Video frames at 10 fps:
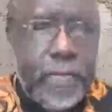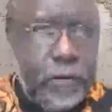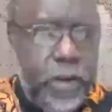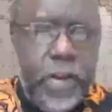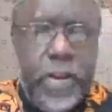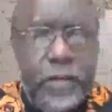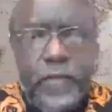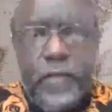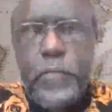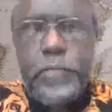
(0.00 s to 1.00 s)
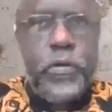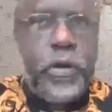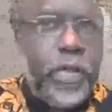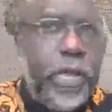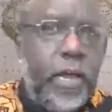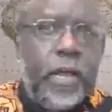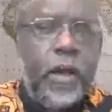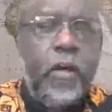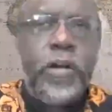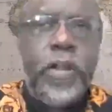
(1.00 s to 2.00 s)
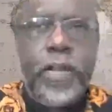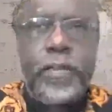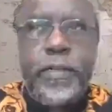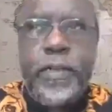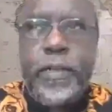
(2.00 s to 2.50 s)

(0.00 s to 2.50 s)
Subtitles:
is already developed on a